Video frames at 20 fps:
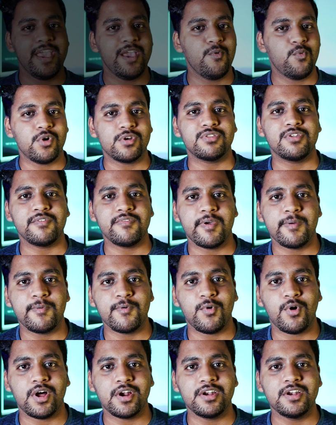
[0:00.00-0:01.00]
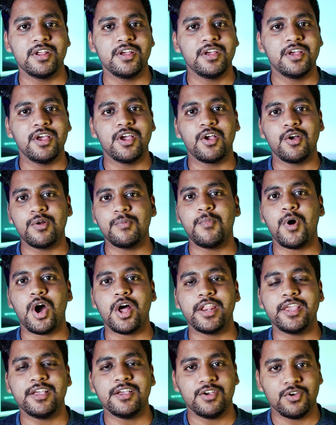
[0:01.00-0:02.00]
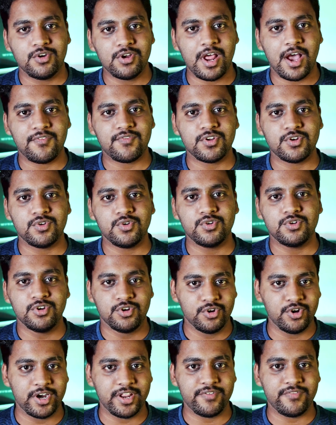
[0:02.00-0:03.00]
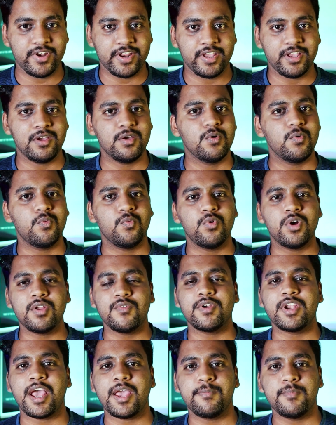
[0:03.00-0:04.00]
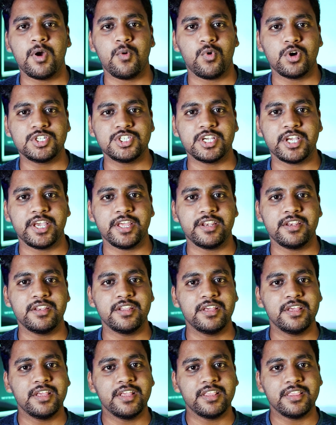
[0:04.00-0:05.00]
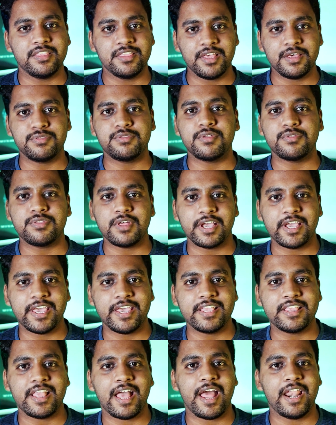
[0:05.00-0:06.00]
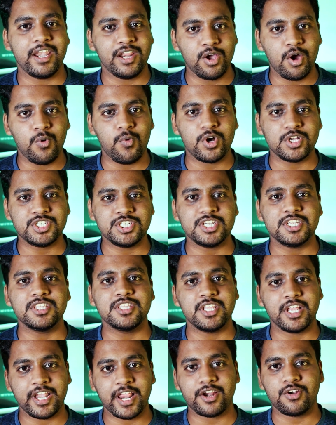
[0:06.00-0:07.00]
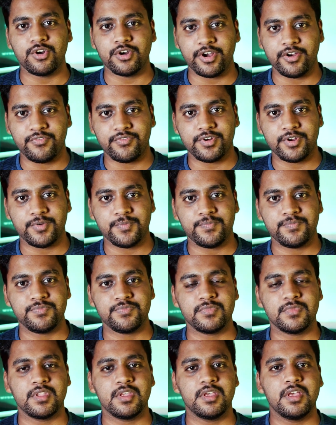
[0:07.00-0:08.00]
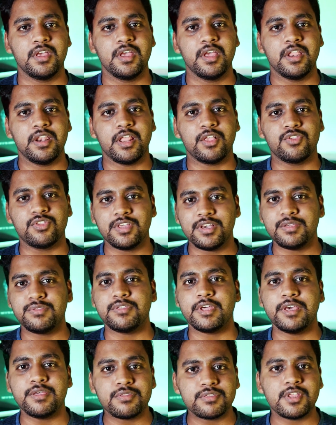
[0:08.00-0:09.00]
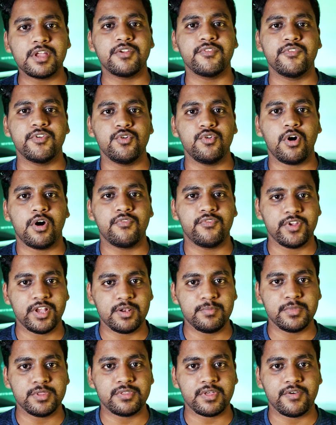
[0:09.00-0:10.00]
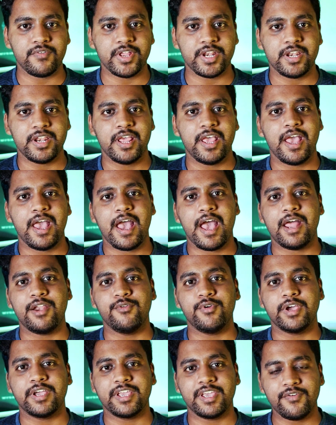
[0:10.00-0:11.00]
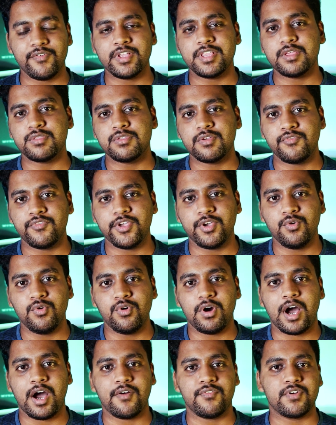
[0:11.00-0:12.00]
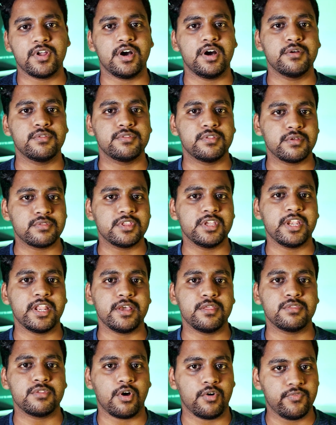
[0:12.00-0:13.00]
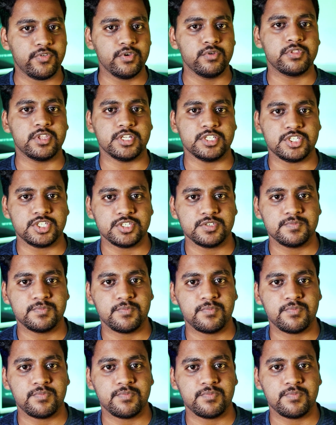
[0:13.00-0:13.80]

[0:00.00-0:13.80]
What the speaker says: Hey, what's up everyone? Good morning, good afternoon, good evening, whatever time you're watching in. This is Sanket and you're watching the Techno Drift. Now, this is the review of Realme 7 and we're giving this review after 60 days of usage.